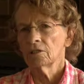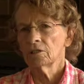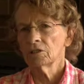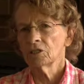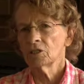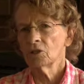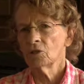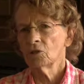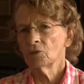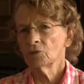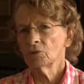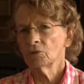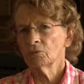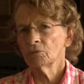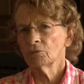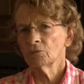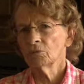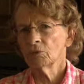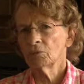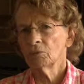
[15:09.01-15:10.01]
So
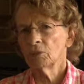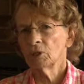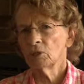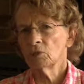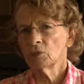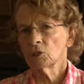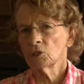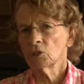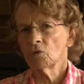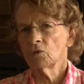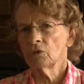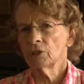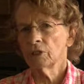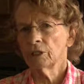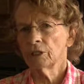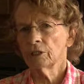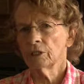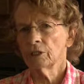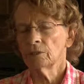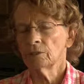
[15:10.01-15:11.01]
when Bill was over
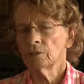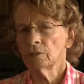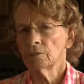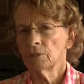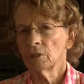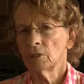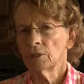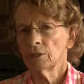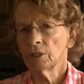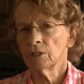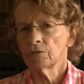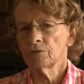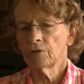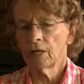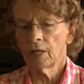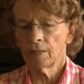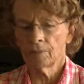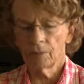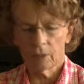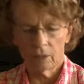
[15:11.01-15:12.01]
here, Bill and his
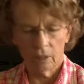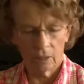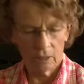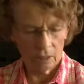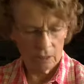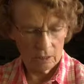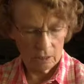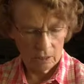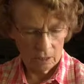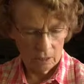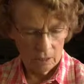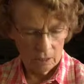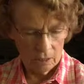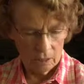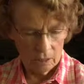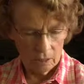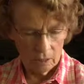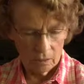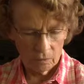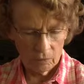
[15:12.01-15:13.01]
family,
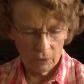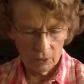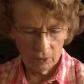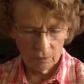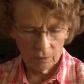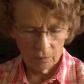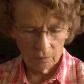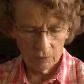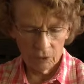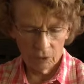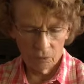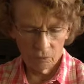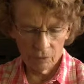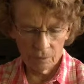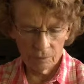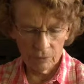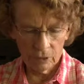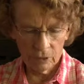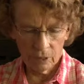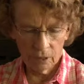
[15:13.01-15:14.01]
my, Bill
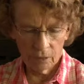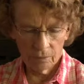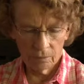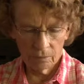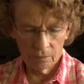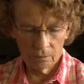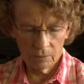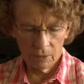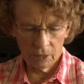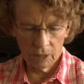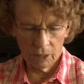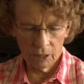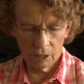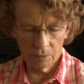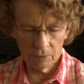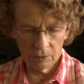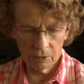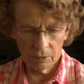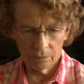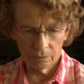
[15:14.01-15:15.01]
represented my
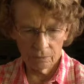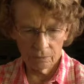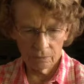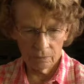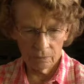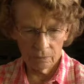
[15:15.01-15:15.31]
husband,